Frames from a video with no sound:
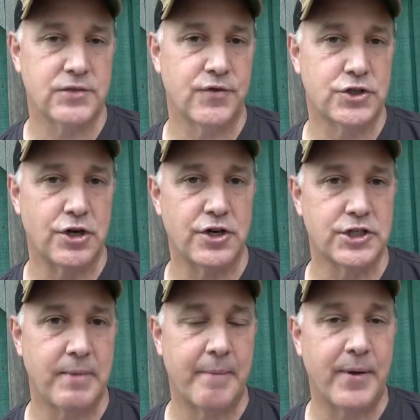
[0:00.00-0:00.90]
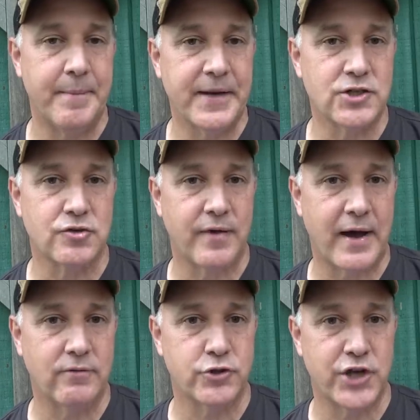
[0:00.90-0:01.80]
if you're serious about prepping and
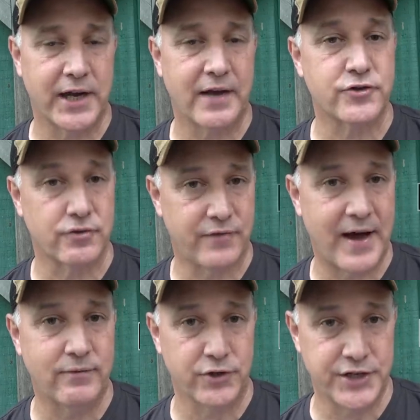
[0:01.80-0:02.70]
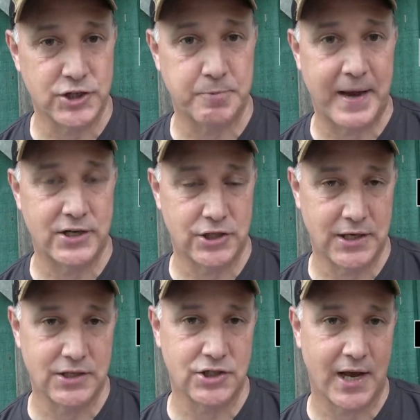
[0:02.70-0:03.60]
survival, check out Survival Dispatch
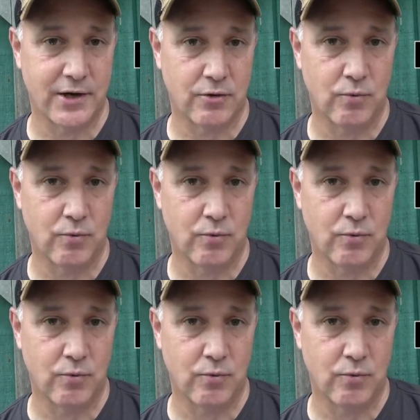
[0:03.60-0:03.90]
Insider,